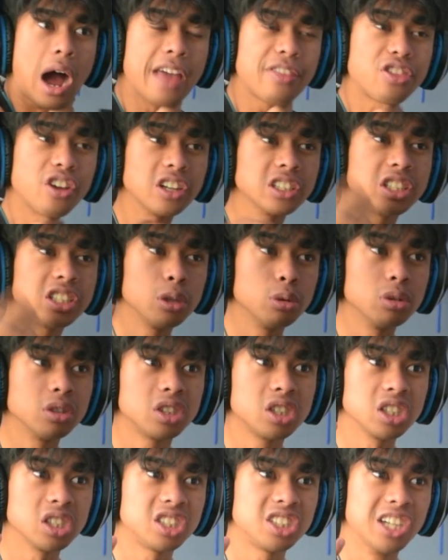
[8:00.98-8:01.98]
I thought she
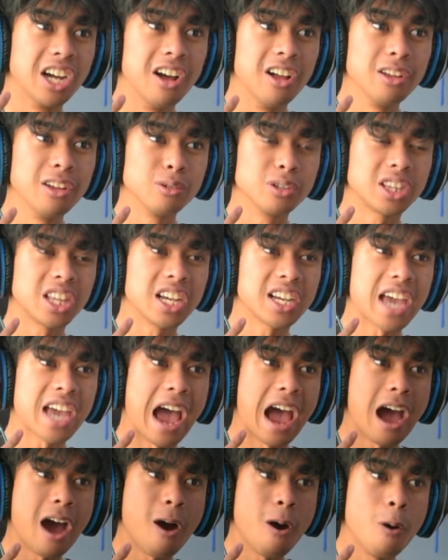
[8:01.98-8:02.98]
was just chilling with the
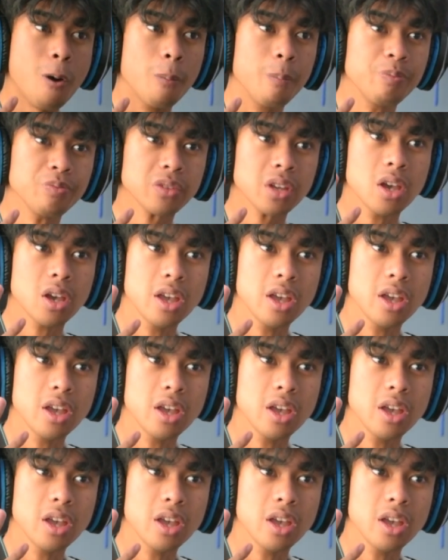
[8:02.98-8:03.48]
cow.